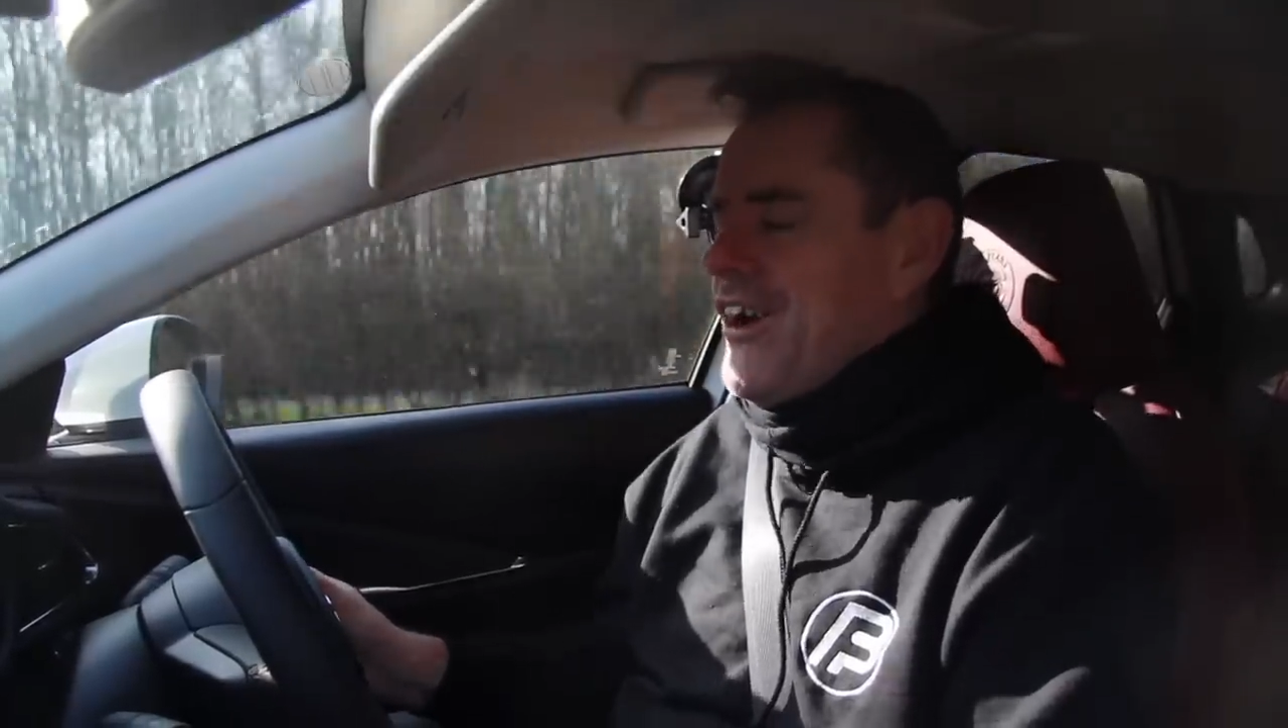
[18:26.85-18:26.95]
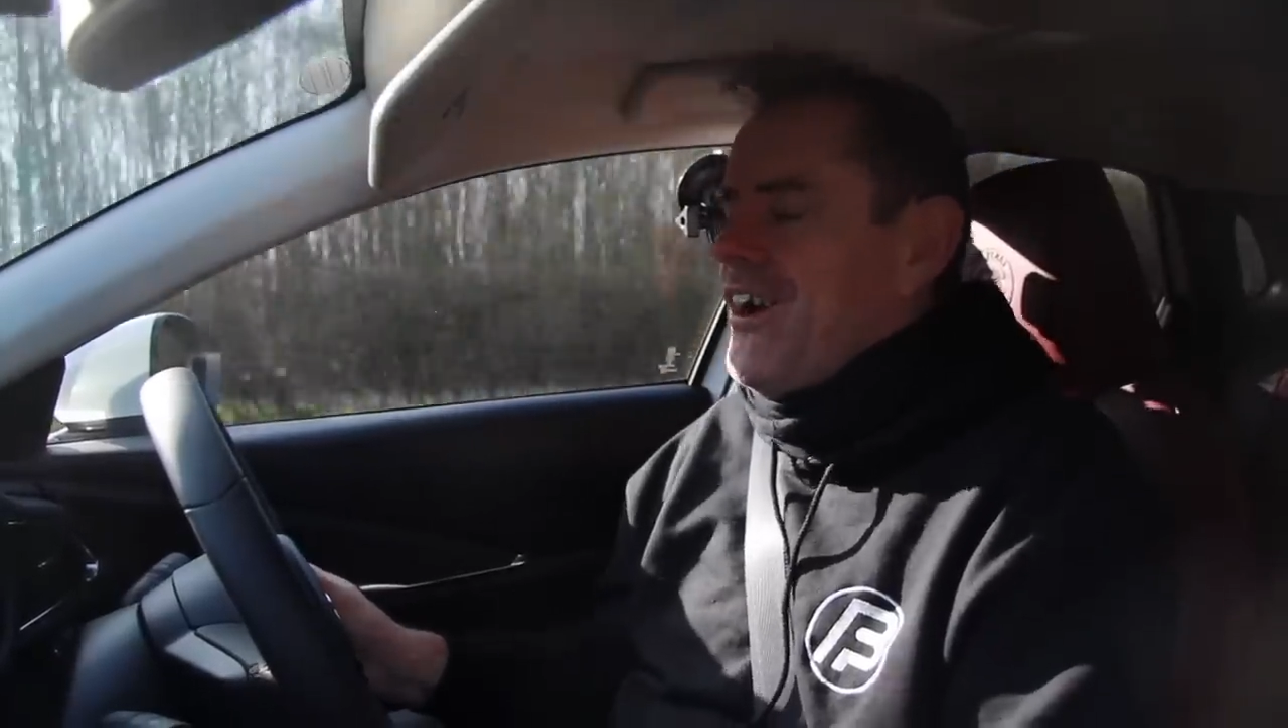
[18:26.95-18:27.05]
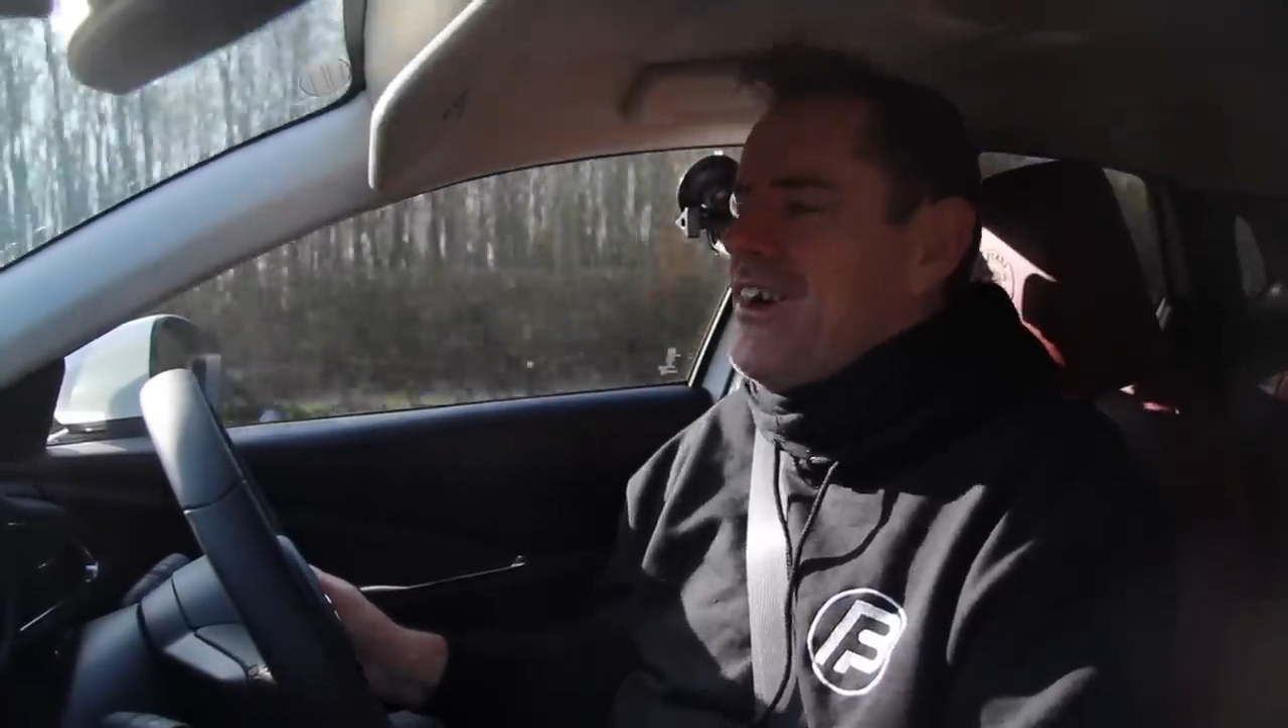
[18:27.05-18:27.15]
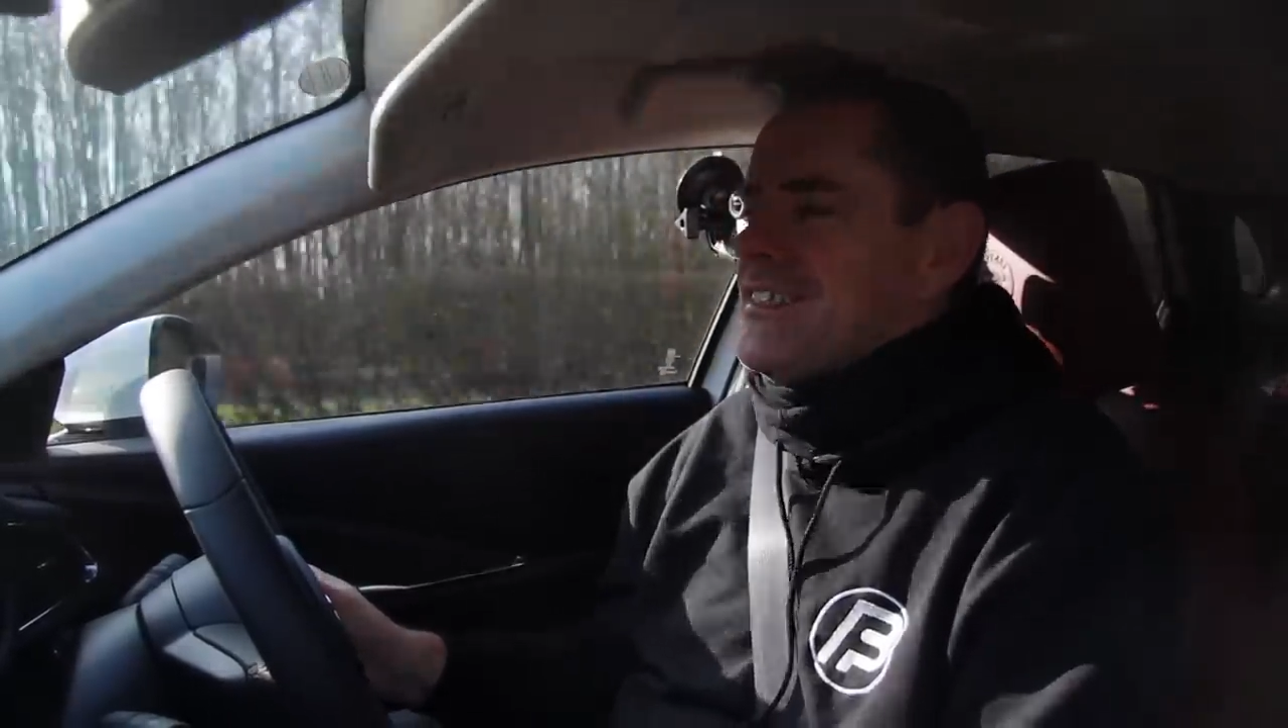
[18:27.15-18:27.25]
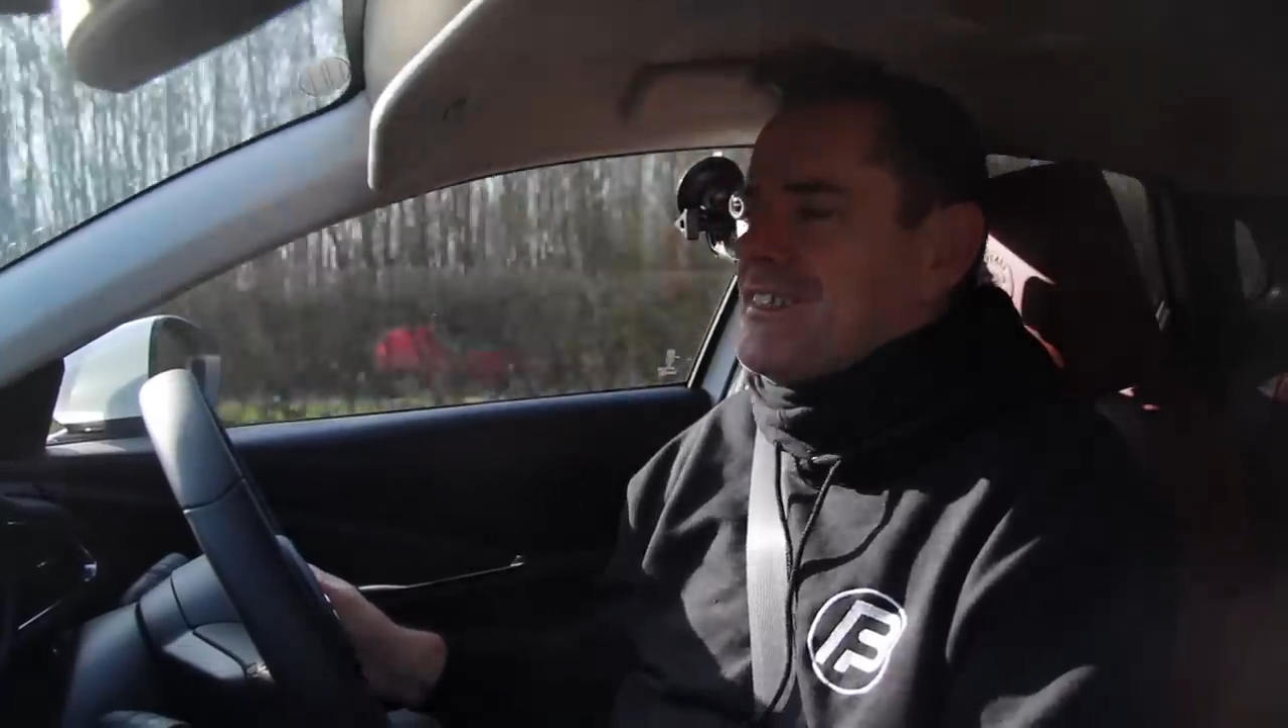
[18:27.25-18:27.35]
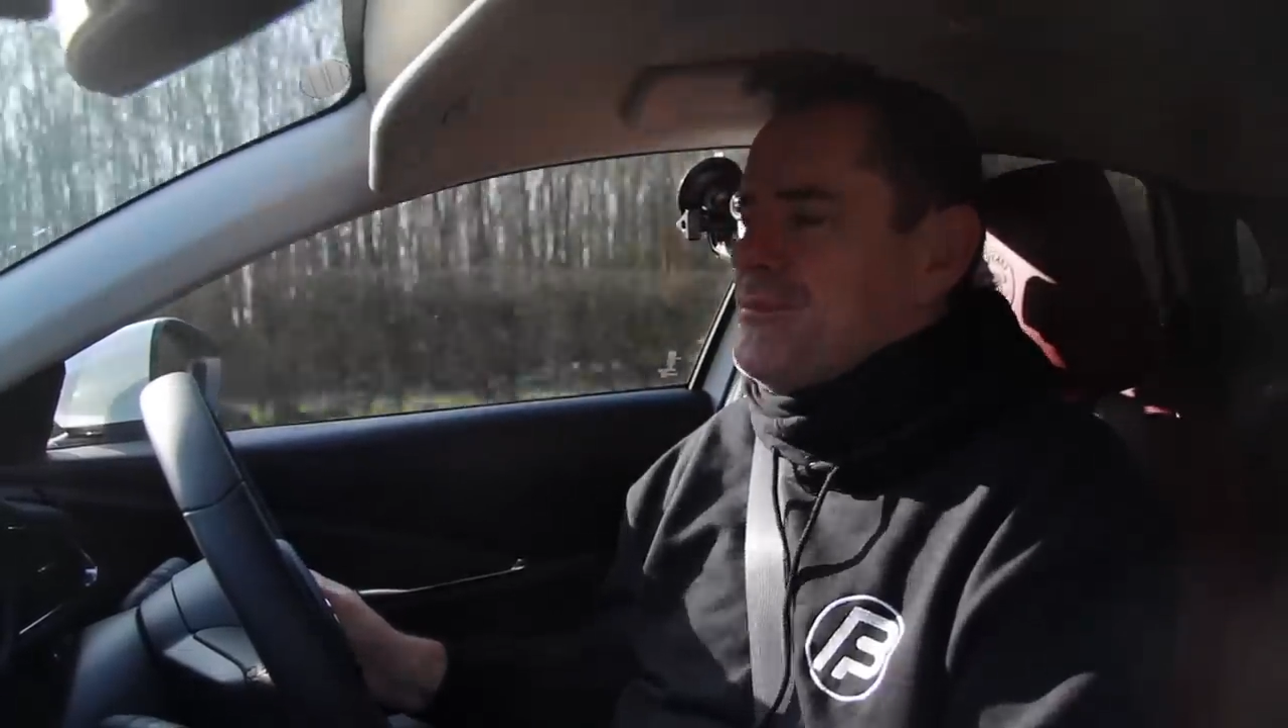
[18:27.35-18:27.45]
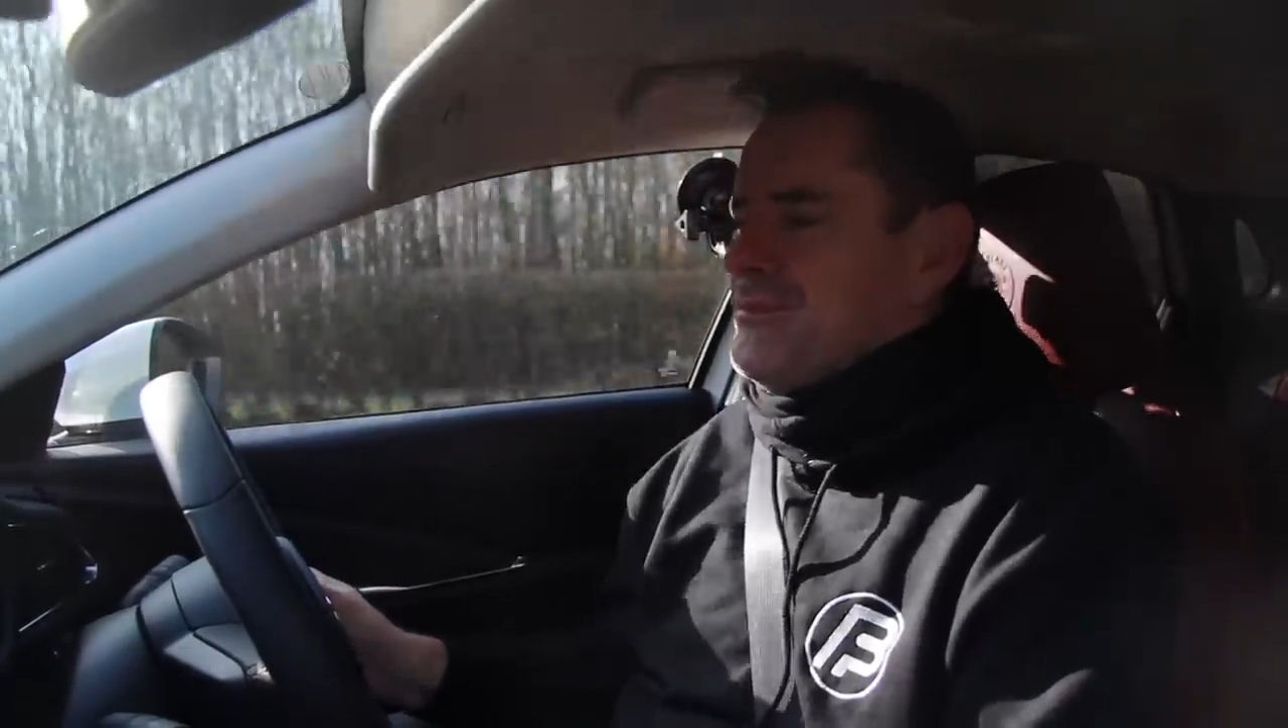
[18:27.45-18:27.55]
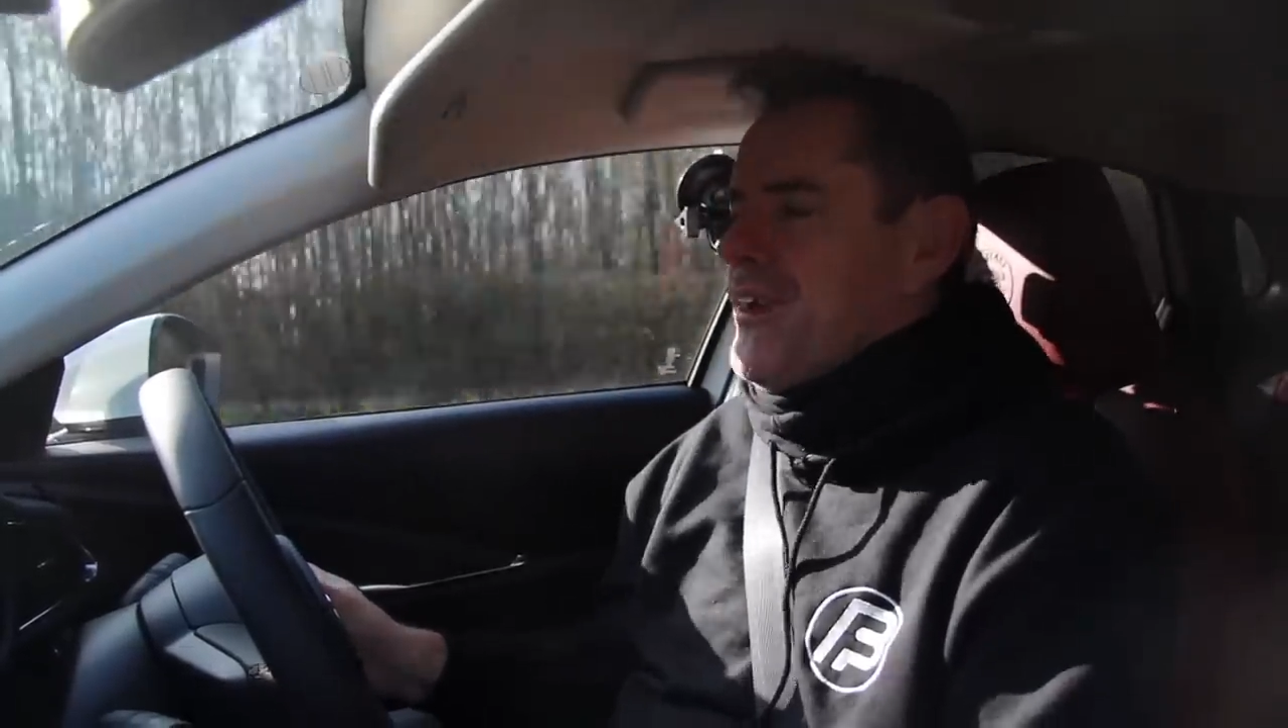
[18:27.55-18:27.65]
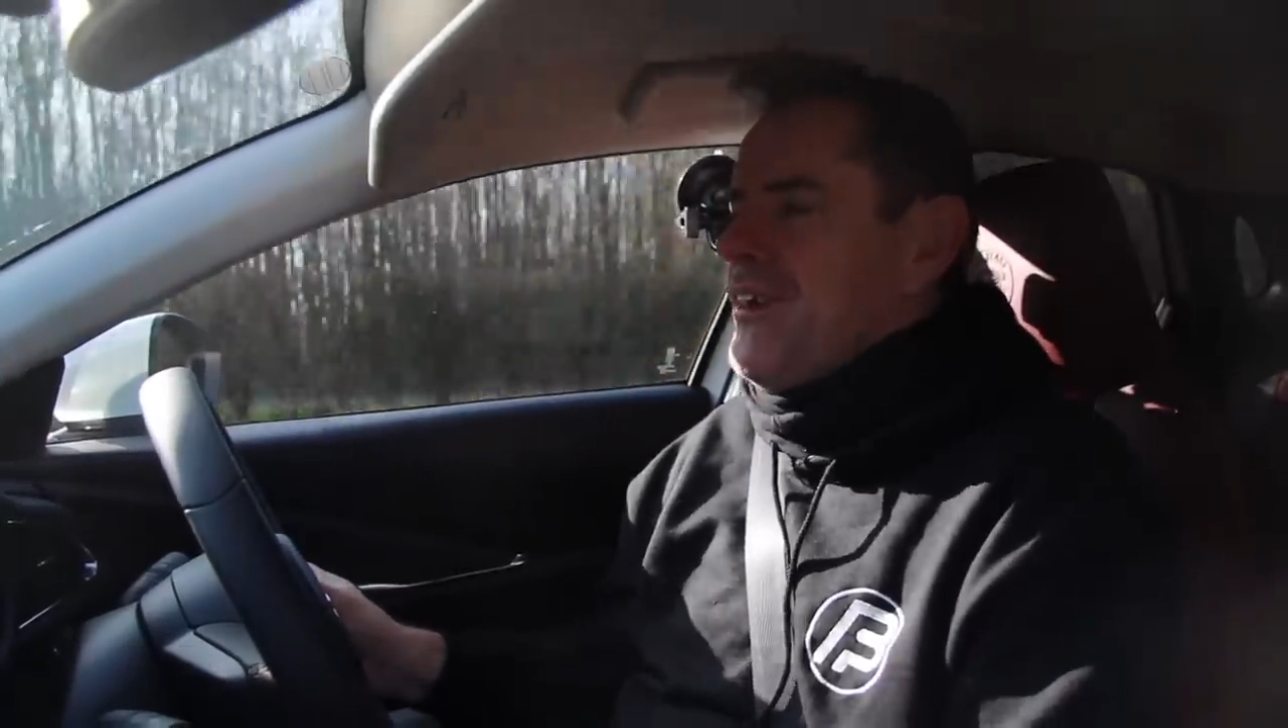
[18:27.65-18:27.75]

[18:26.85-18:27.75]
awesome,